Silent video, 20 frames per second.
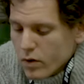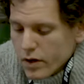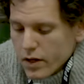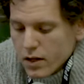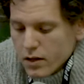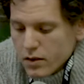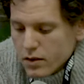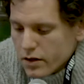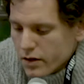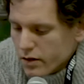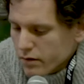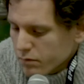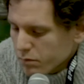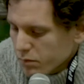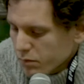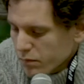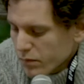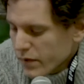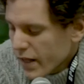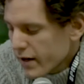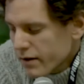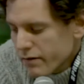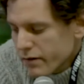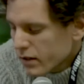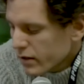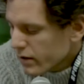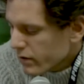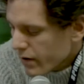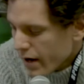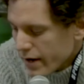In their, not
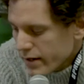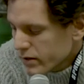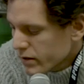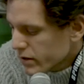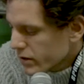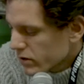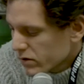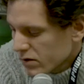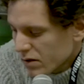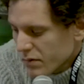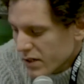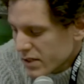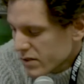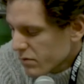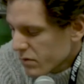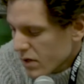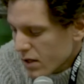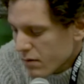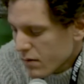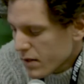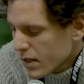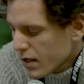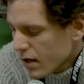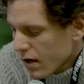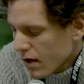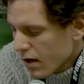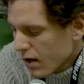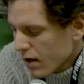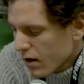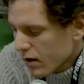even Grindr user, but maybe
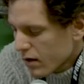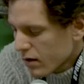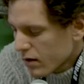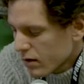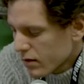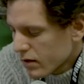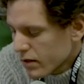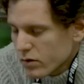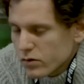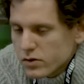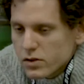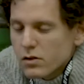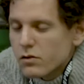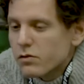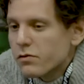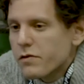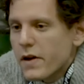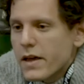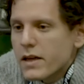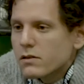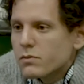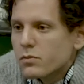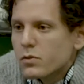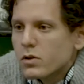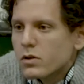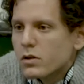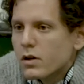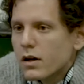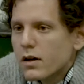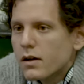the using of
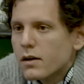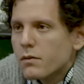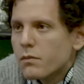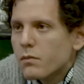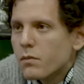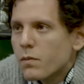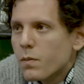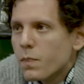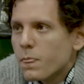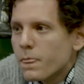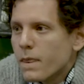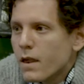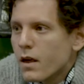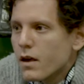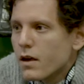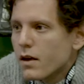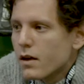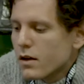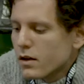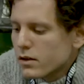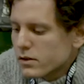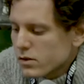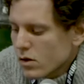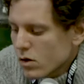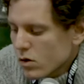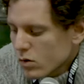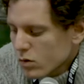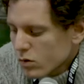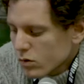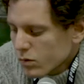Facebook.
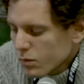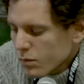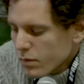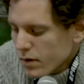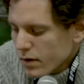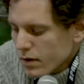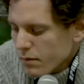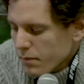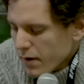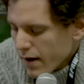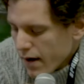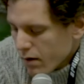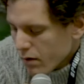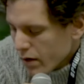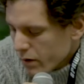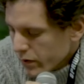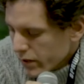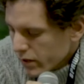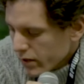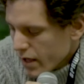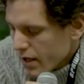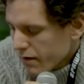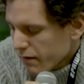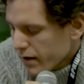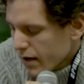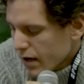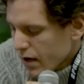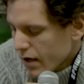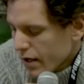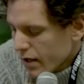So in Paraguay, we don't
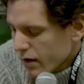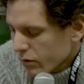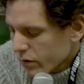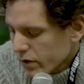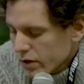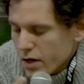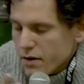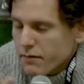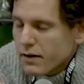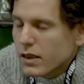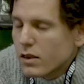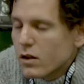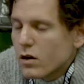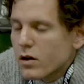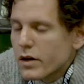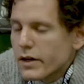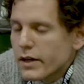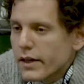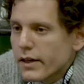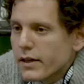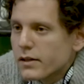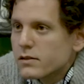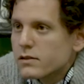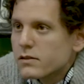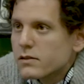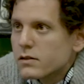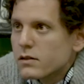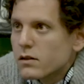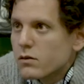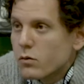have a law
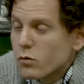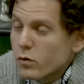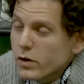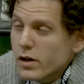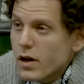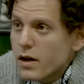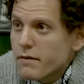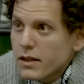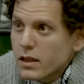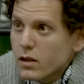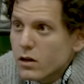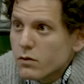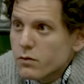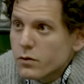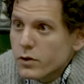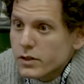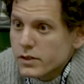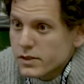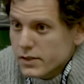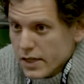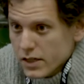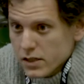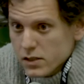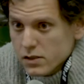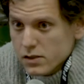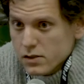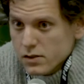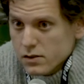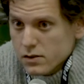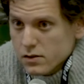for
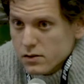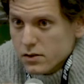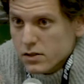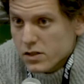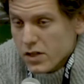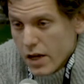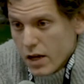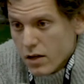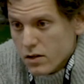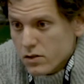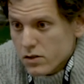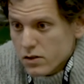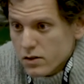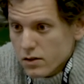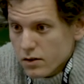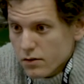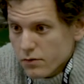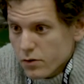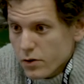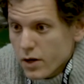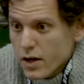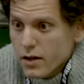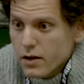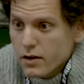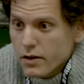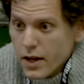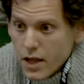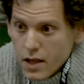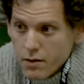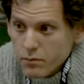sex change, for a
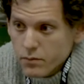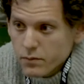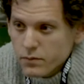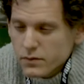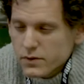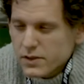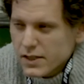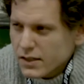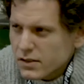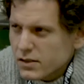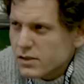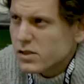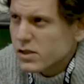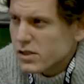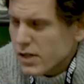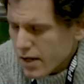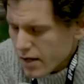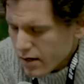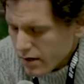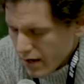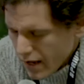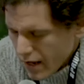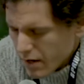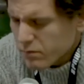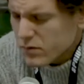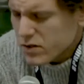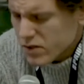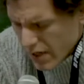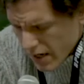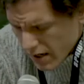name
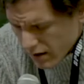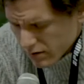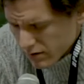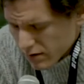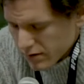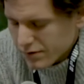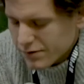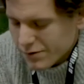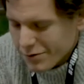change.